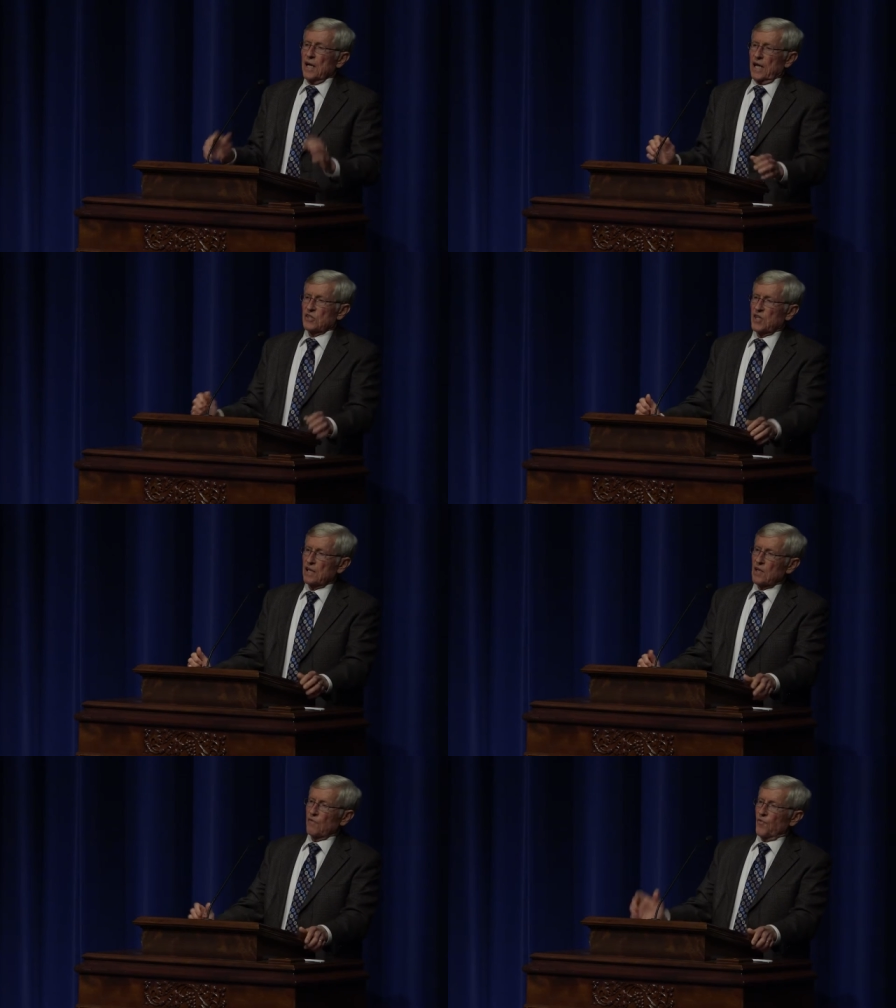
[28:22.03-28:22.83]
is
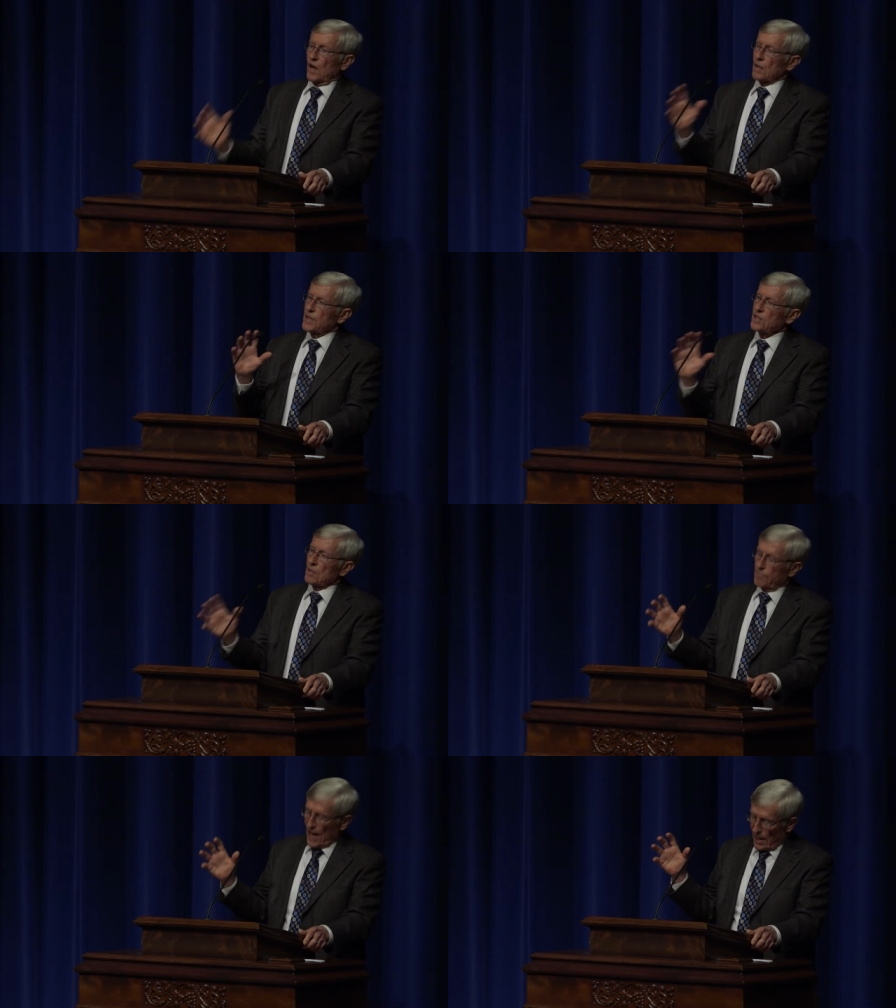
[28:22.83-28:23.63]
that they're farming
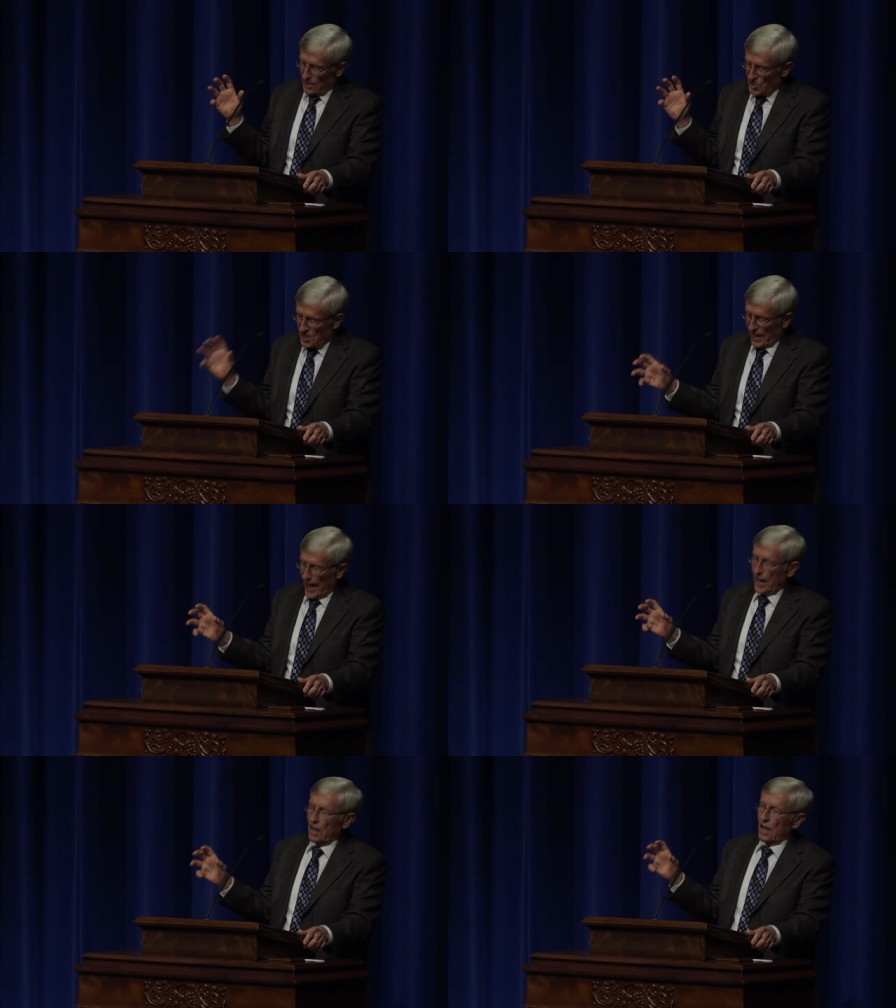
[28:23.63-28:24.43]
to balance the
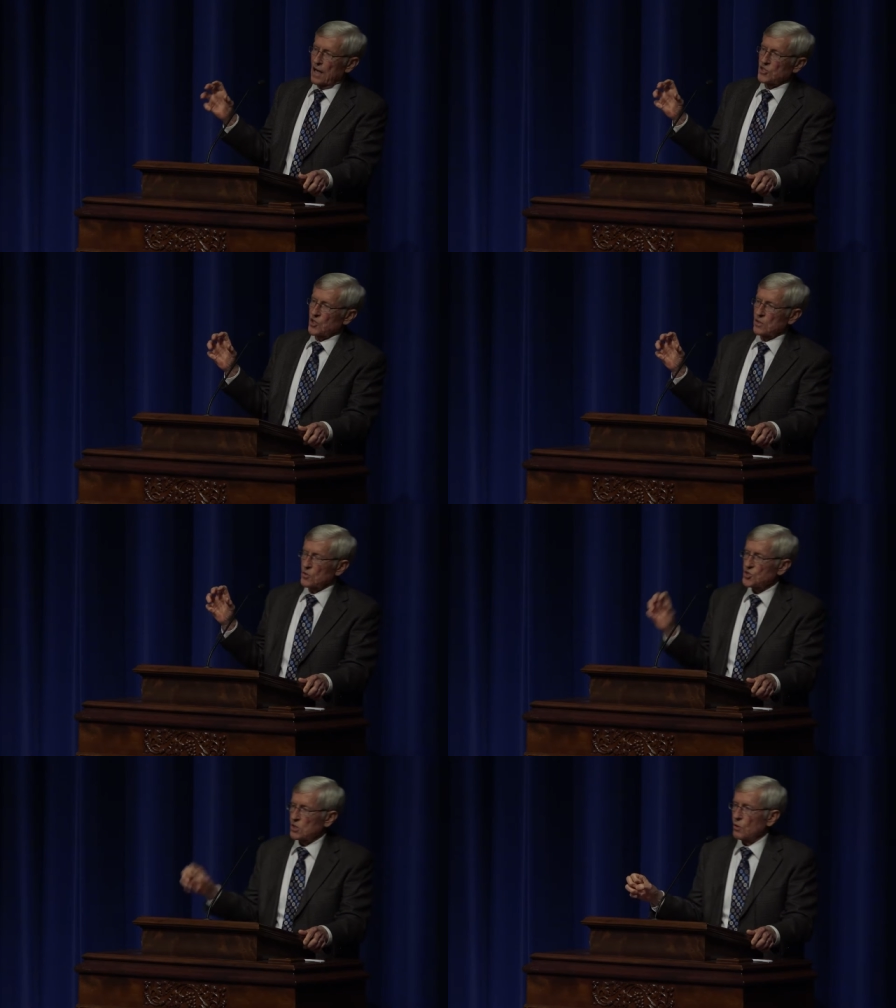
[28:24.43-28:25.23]

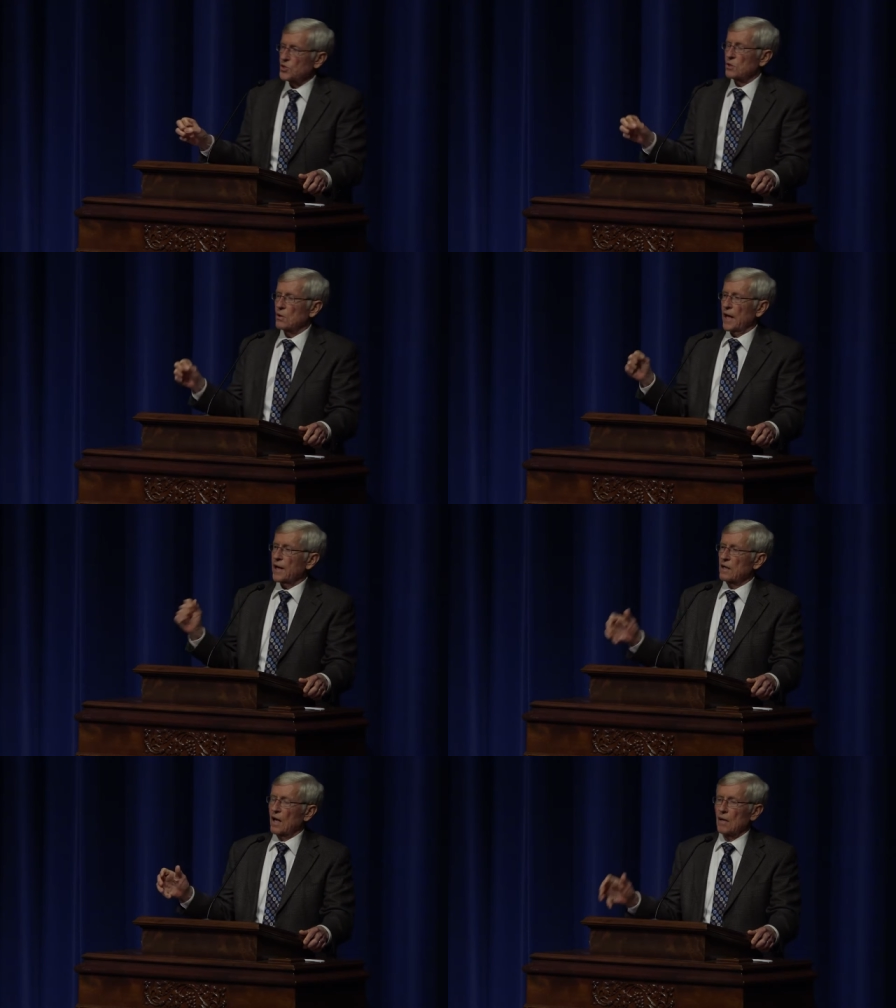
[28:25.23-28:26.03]
ecological, social,
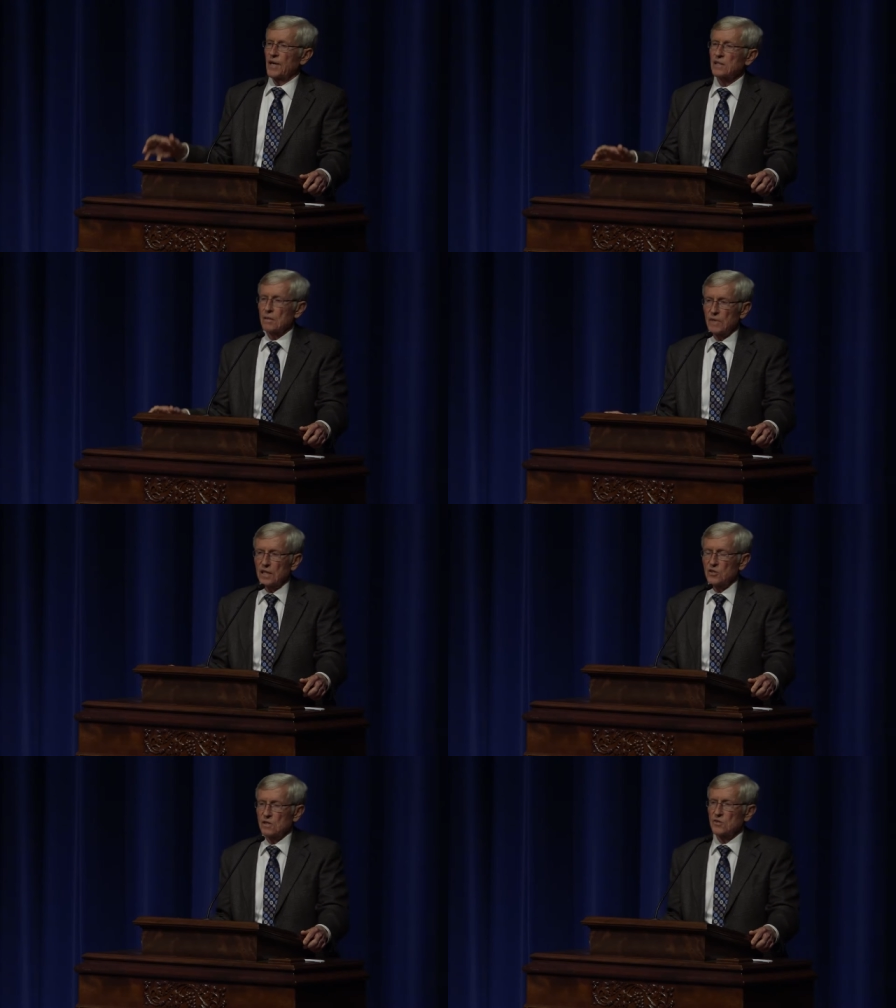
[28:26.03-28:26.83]
economic
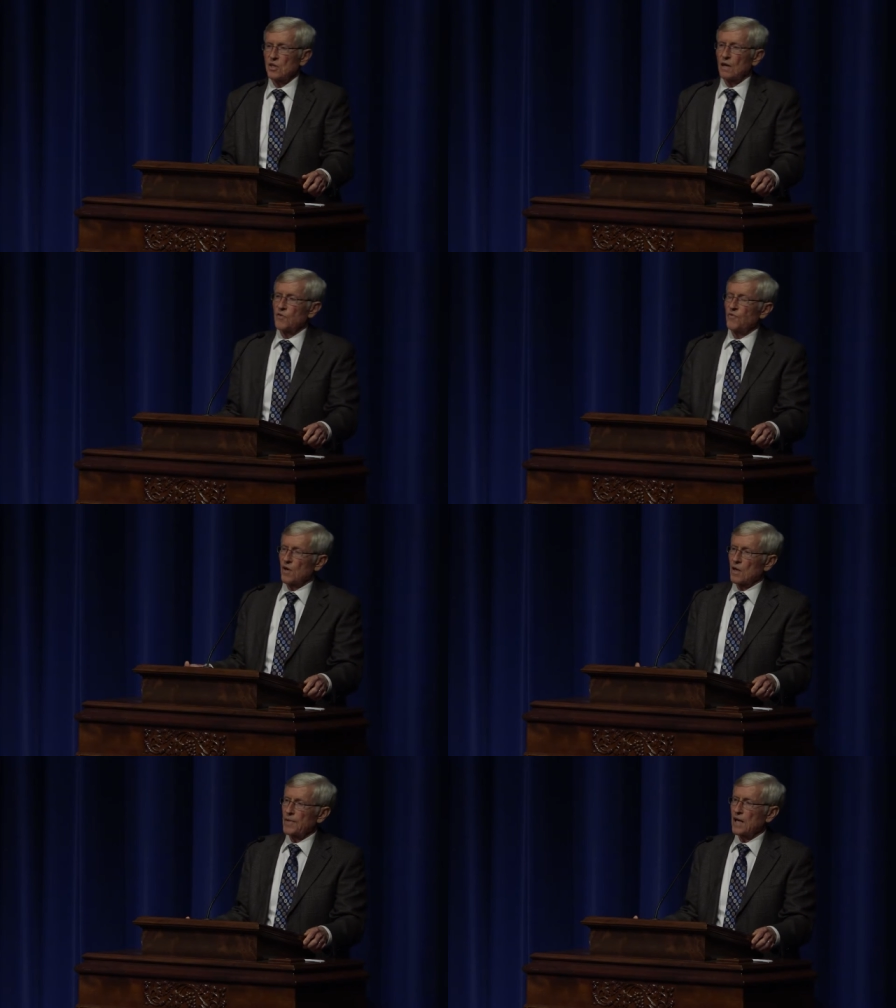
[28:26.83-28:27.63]
dimensions of the
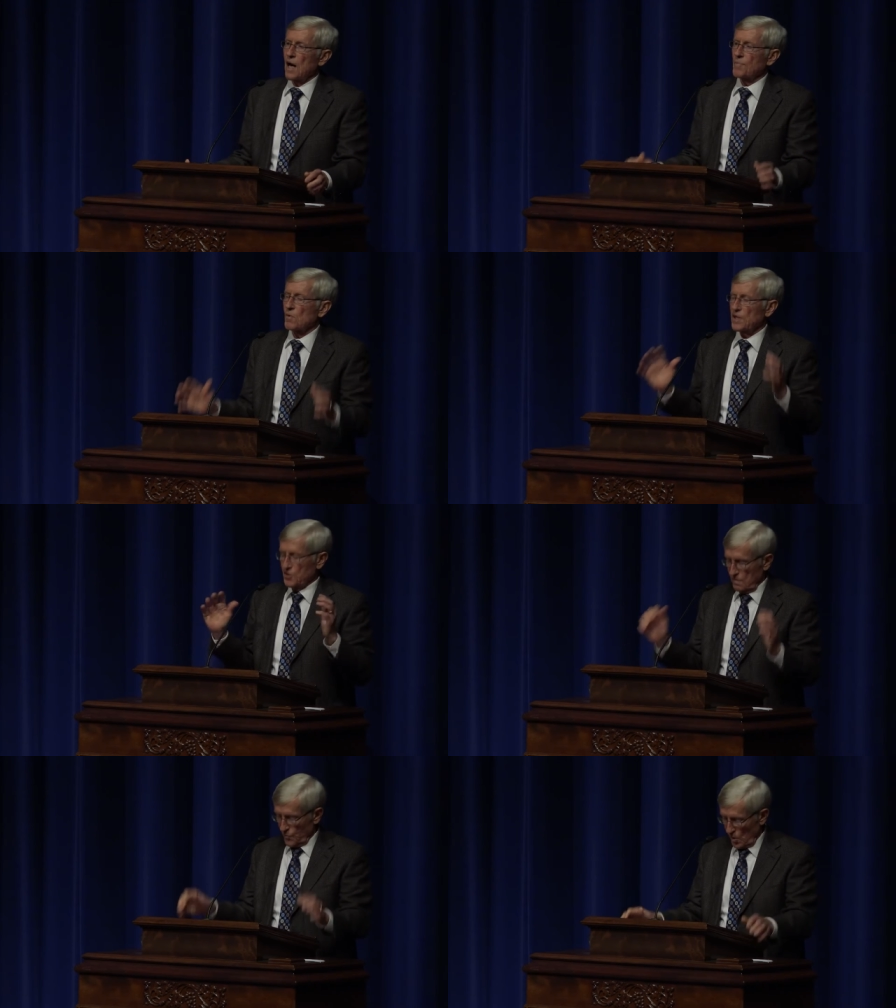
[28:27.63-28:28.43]
farming
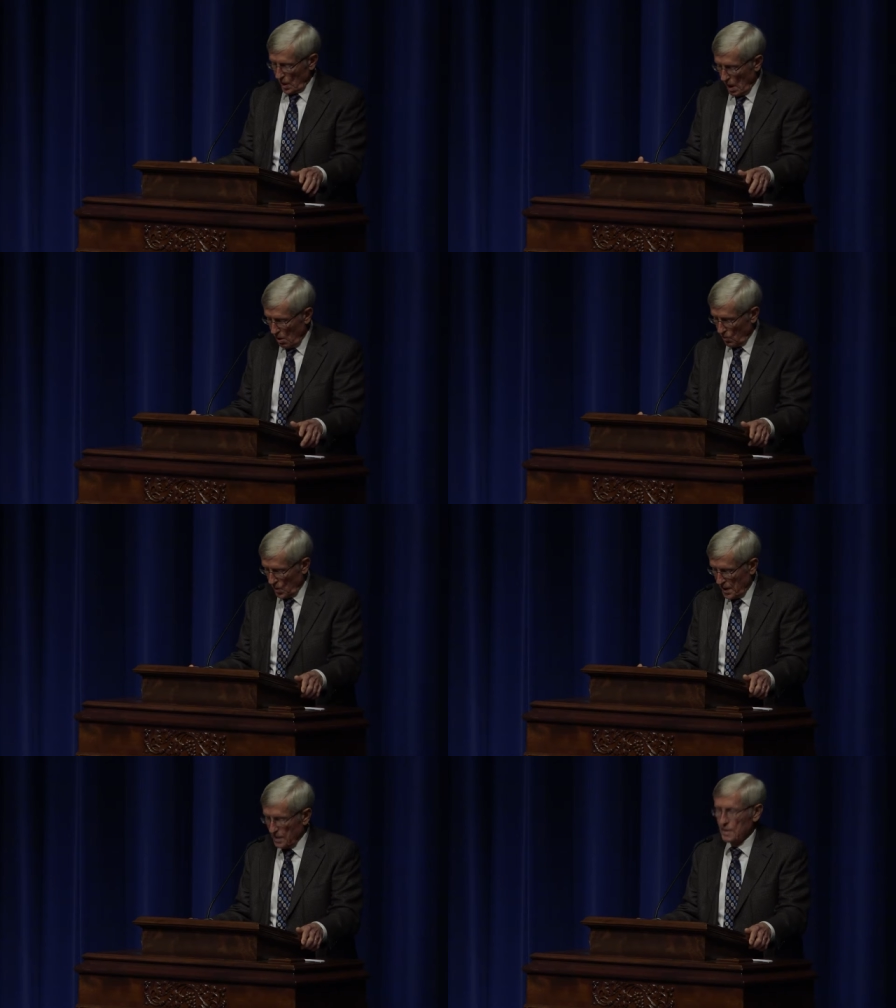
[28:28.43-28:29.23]
operation for
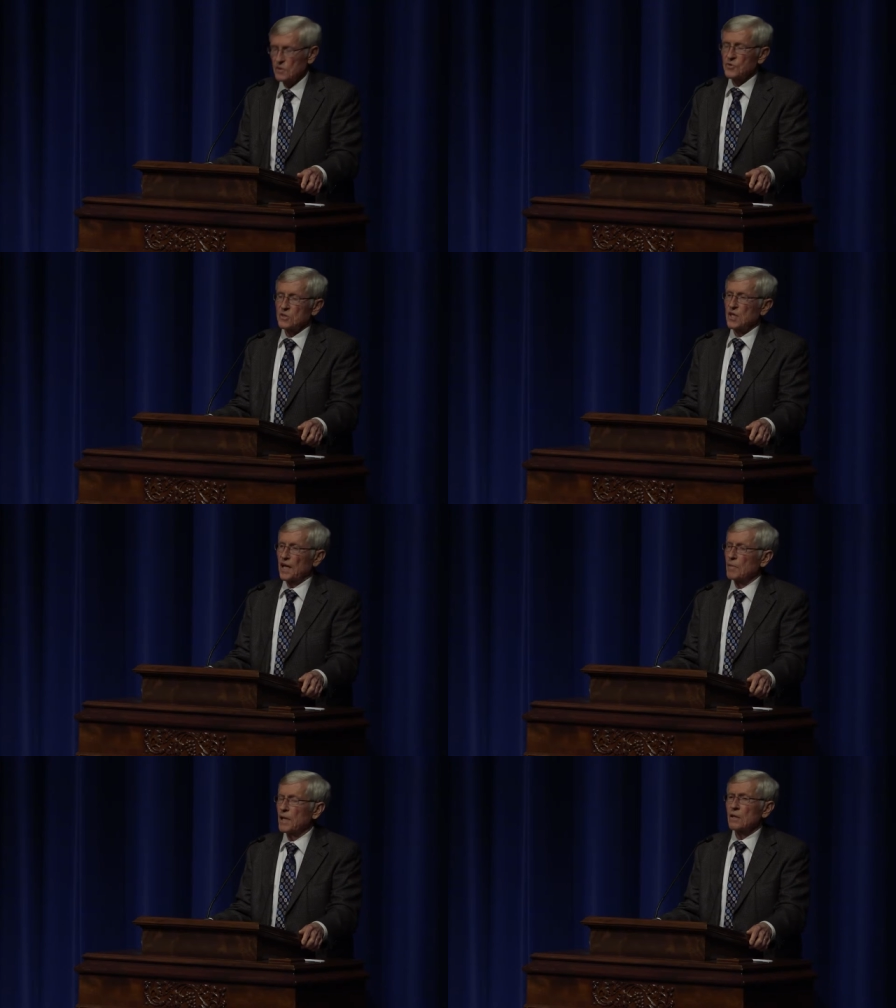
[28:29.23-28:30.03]
long-run
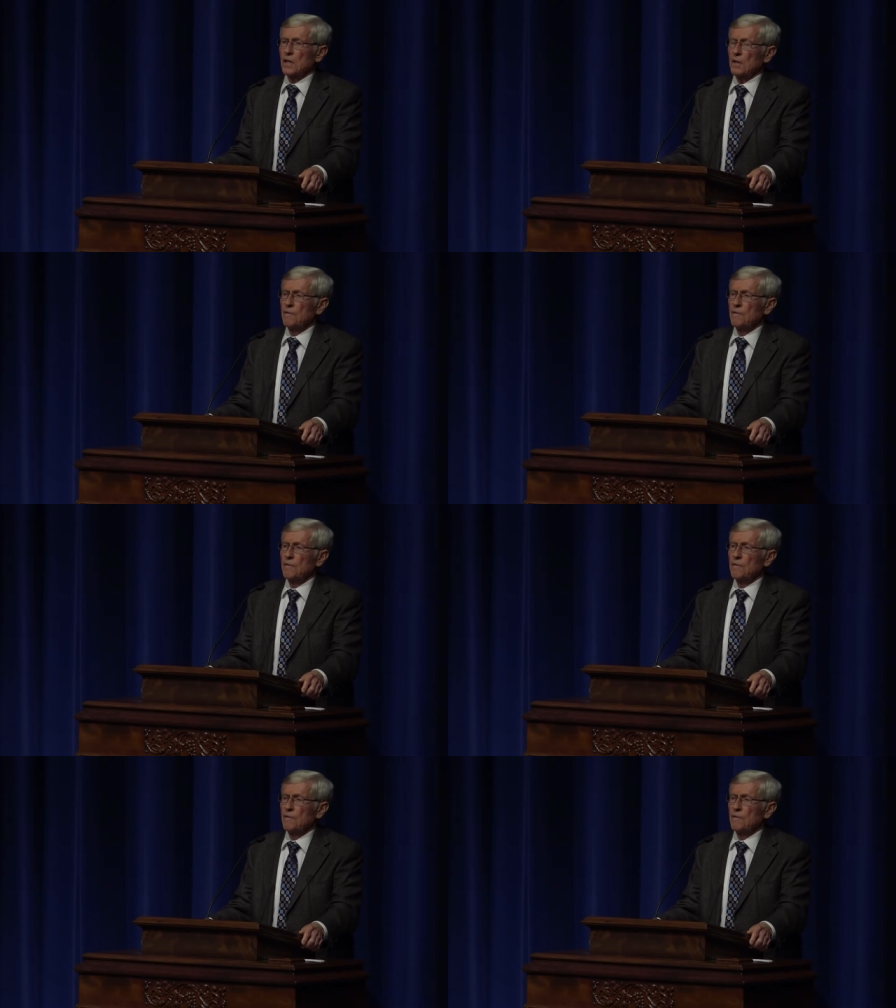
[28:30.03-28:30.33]
sustainability.